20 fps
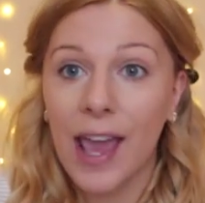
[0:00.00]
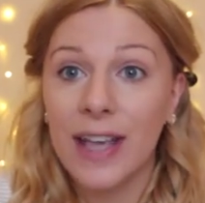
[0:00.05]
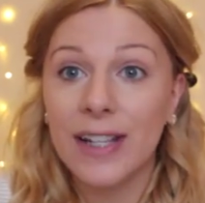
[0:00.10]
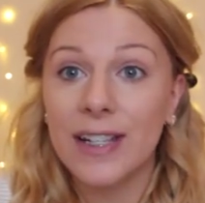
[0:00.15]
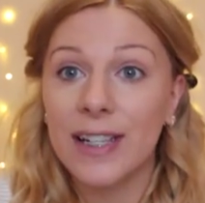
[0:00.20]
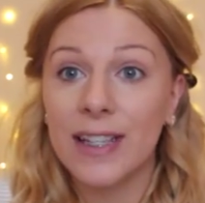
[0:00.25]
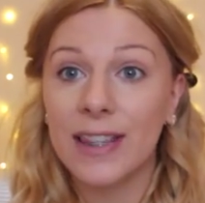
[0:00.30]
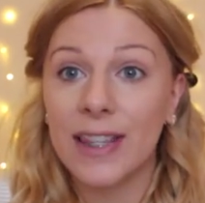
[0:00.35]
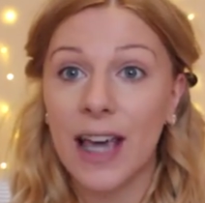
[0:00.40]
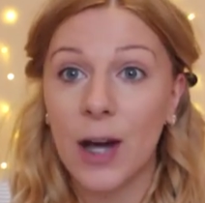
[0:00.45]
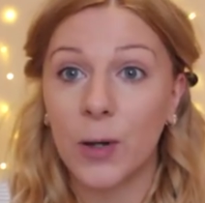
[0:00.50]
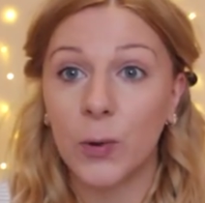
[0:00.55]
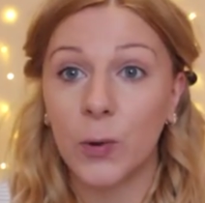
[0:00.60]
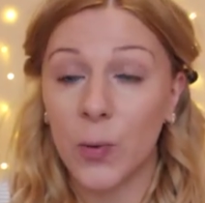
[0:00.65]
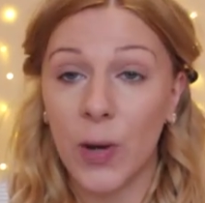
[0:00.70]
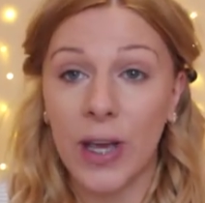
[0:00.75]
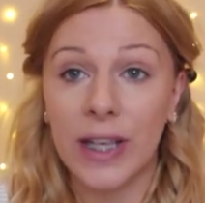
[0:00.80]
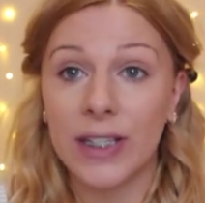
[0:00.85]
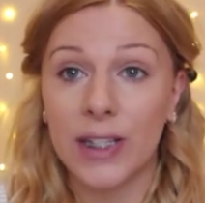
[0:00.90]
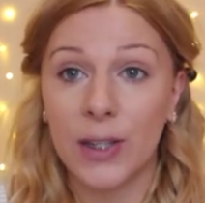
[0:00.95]
Isn't that
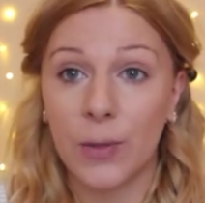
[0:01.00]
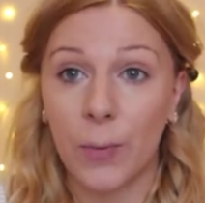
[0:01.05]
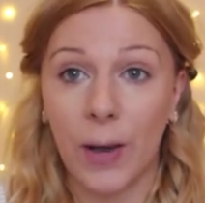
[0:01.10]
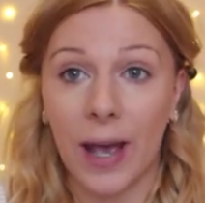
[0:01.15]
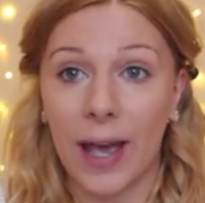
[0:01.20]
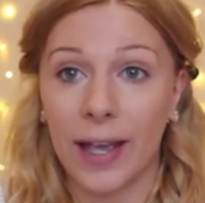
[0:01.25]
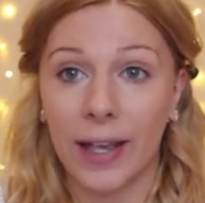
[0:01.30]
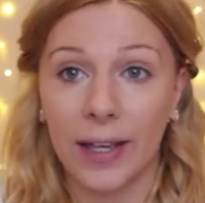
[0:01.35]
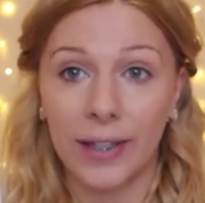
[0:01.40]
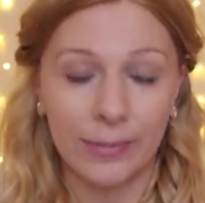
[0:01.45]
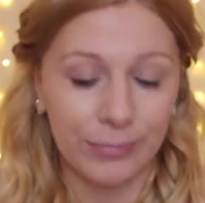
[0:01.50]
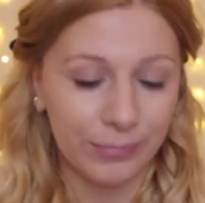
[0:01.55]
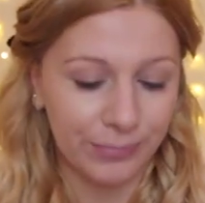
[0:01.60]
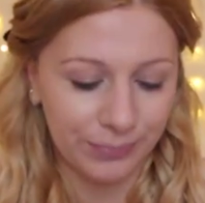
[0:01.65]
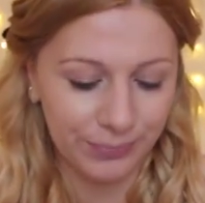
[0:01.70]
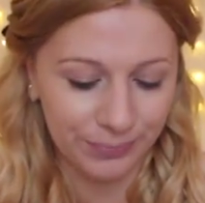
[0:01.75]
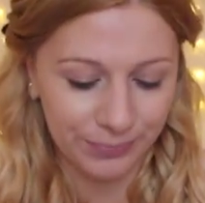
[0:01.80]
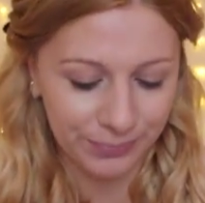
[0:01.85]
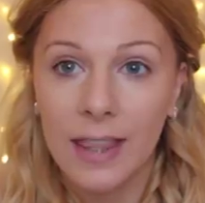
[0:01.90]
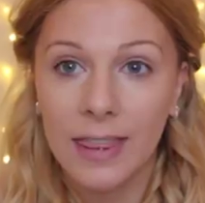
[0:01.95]
always the way?
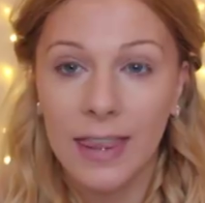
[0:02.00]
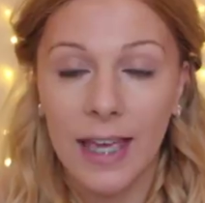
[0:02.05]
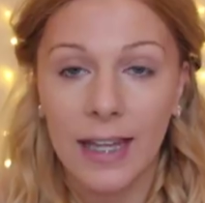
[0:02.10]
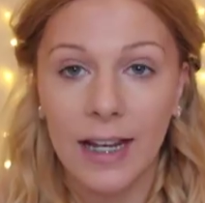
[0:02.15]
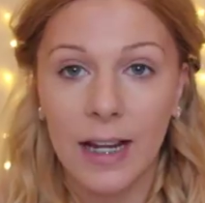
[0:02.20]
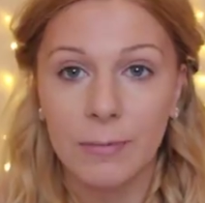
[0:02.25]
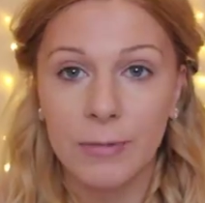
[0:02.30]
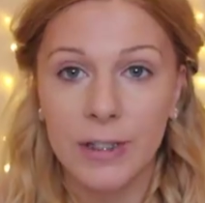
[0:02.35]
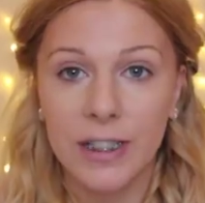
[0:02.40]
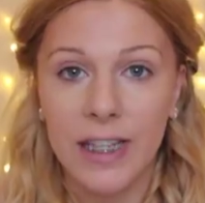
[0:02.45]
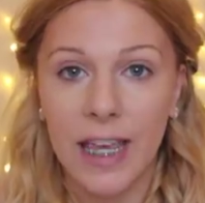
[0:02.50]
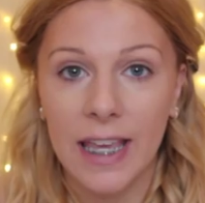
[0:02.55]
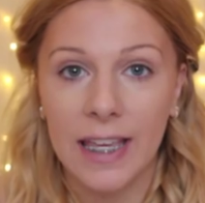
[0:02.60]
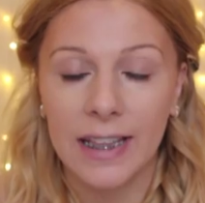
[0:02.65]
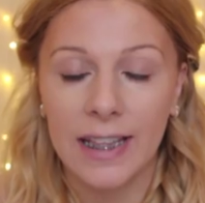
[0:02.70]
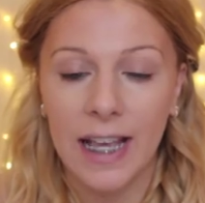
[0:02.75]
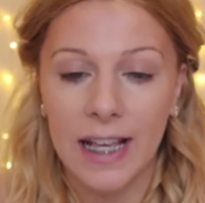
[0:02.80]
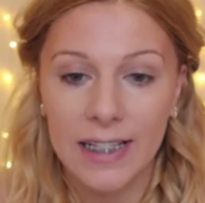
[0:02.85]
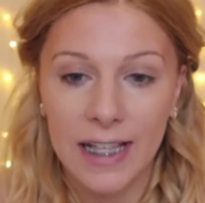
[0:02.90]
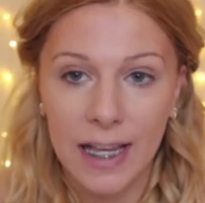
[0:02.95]
Then I'm just
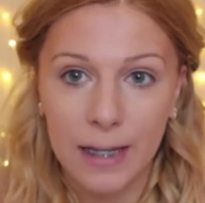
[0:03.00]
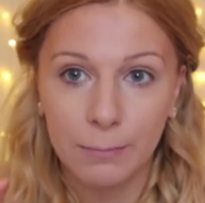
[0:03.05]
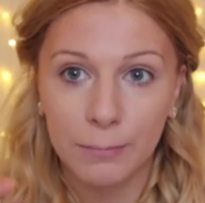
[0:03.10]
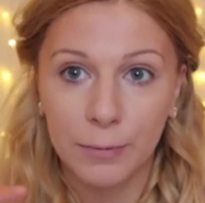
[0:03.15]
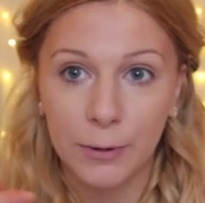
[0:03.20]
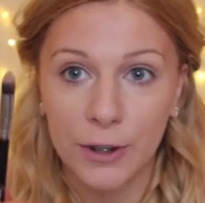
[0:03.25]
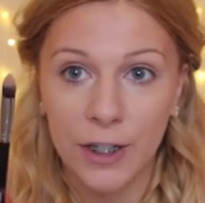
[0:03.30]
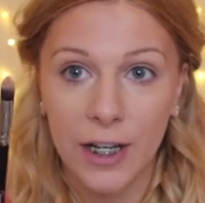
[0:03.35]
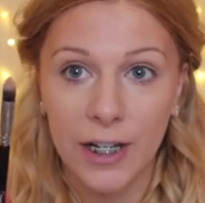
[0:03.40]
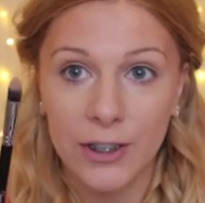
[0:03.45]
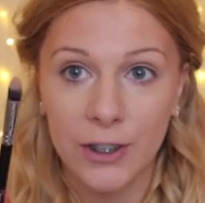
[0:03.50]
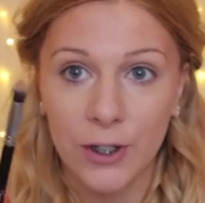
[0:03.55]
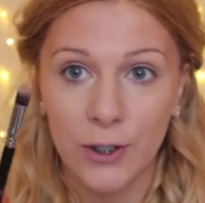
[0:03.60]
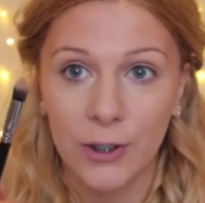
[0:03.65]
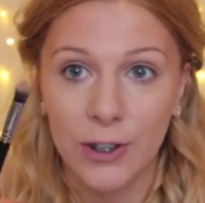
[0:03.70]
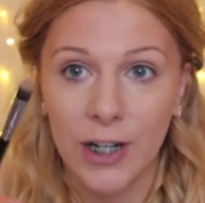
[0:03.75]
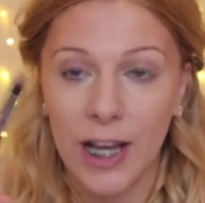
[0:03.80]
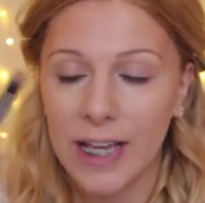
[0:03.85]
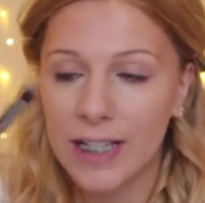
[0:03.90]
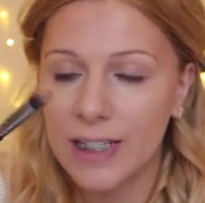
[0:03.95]
taking that same product
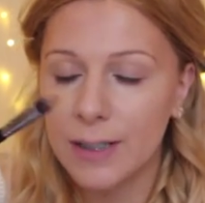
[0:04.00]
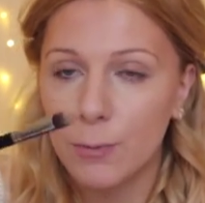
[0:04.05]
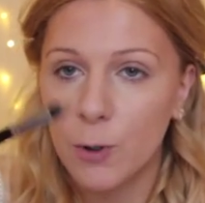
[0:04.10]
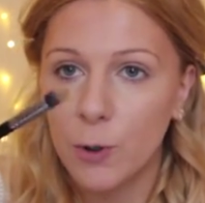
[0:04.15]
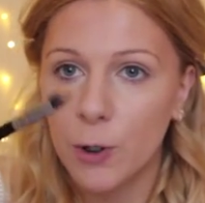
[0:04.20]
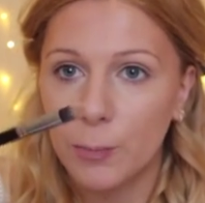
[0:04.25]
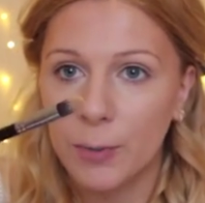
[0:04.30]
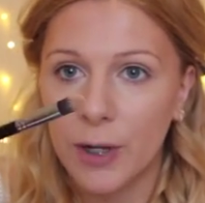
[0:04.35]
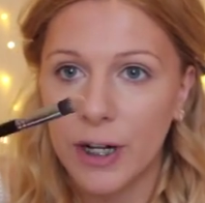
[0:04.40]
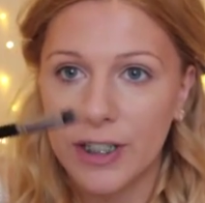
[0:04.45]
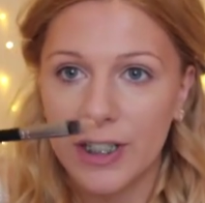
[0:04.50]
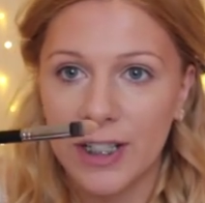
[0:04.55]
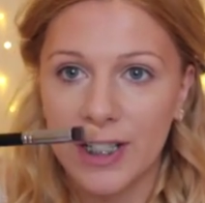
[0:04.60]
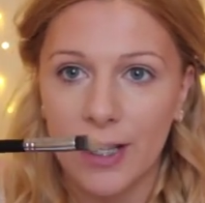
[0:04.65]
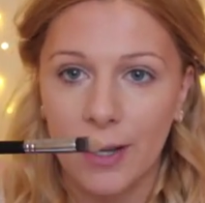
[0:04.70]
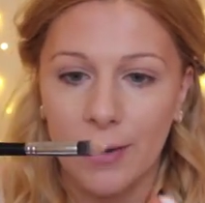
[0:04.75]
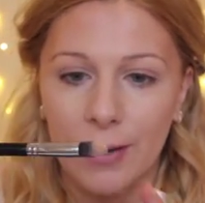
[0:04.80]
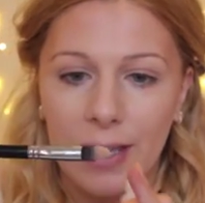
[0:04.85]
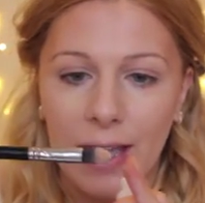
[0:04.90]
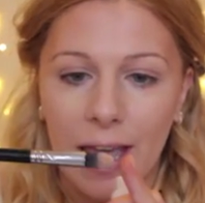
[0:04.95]
on a smaller brush,
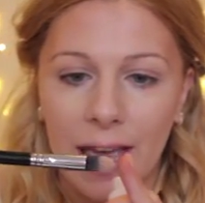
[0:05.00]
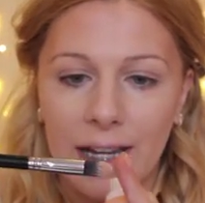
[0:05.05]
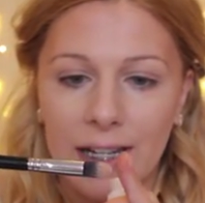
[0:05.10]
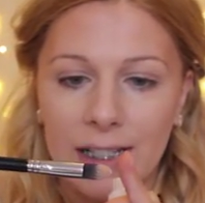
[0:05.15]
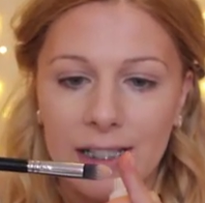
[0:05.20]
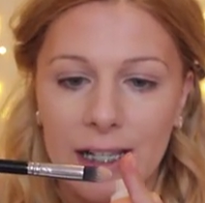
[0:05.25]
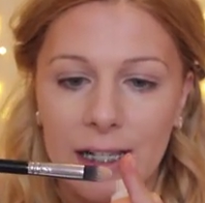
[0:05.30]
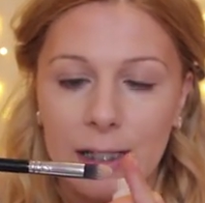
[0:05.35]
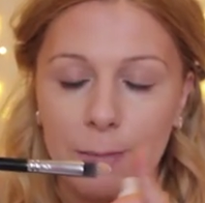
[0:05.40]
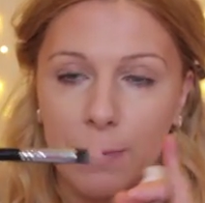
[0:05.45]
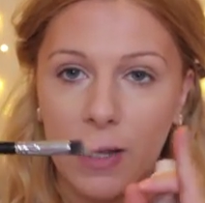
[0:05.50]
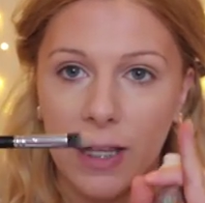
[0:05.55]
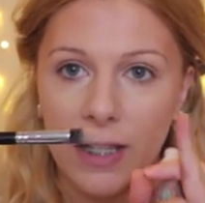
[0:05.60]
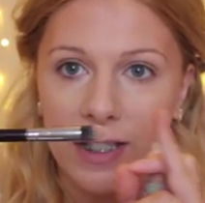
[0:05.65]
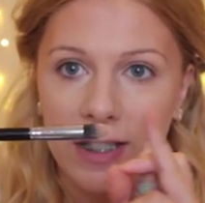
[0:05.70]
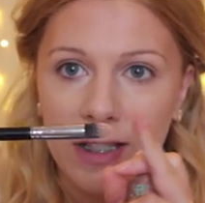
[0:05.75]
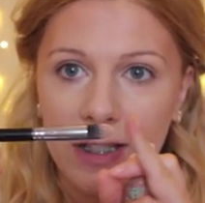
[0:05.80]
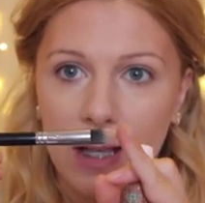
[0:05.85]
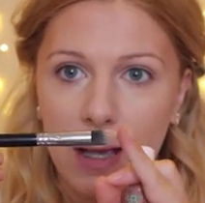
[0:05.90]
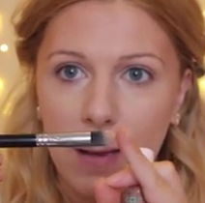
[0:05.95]
so again a 6
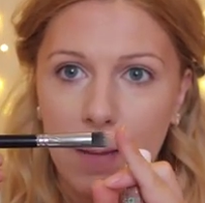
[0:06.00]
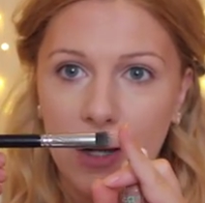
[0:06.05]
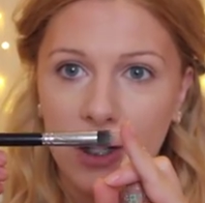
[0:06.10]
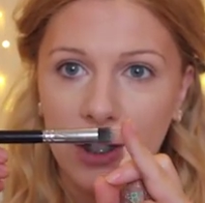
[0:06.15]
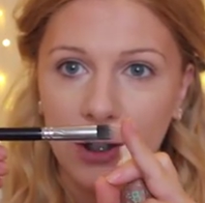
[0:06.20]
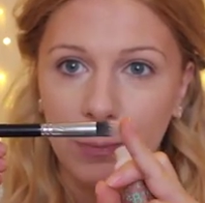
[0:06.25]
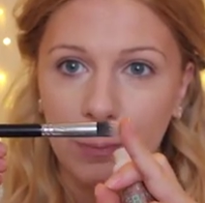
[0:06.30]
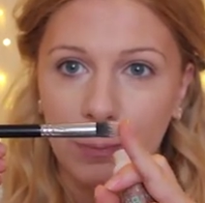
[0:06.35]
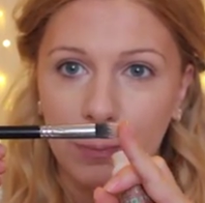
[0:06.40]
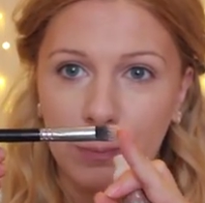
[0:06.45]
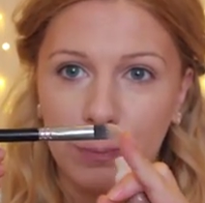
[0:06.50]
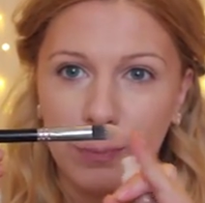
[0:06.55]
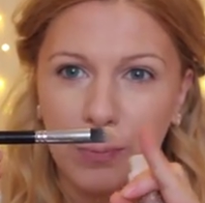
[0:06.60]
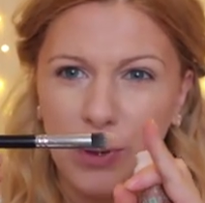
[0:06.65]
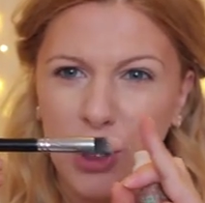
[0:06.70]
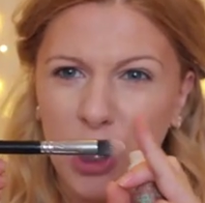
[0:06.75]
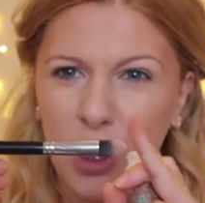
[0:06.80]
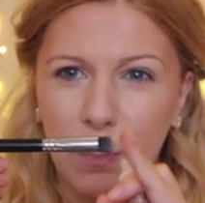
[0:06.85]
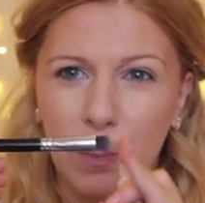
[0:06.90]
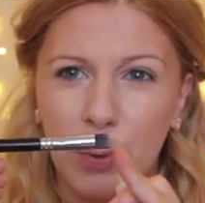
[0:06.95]
Plus
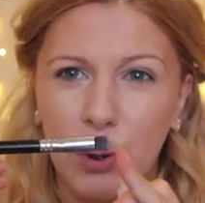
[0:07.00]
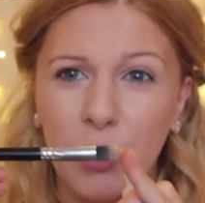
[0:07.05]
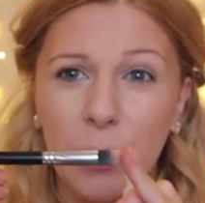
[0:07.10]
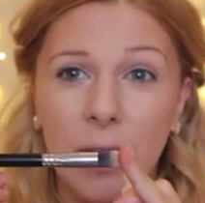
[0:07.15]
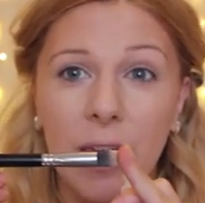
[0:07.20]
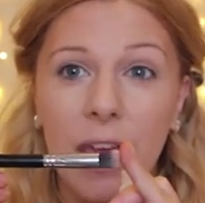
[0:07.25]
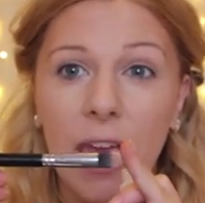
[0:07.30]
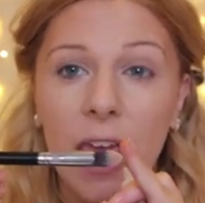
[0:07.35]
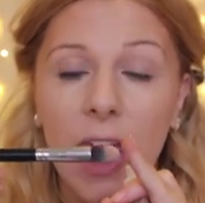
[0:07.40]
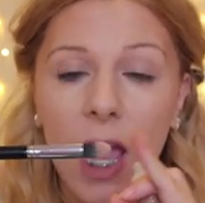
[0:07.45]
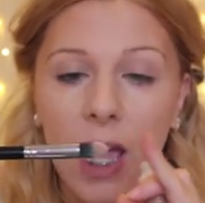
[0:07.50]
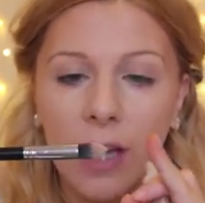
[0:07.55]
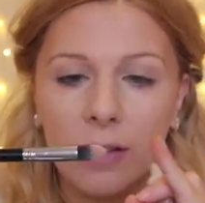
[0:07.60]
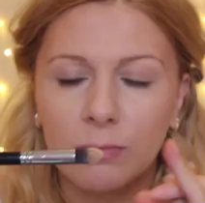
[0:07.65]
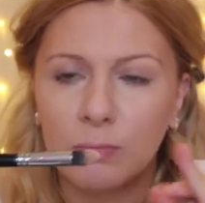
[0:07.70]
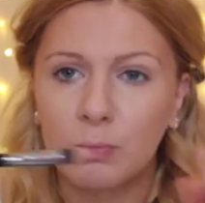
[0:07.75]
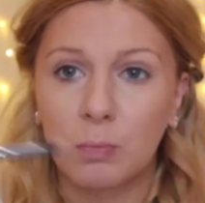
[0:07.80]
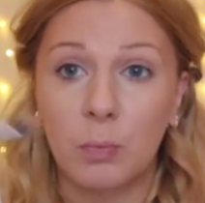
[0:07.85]
kabuki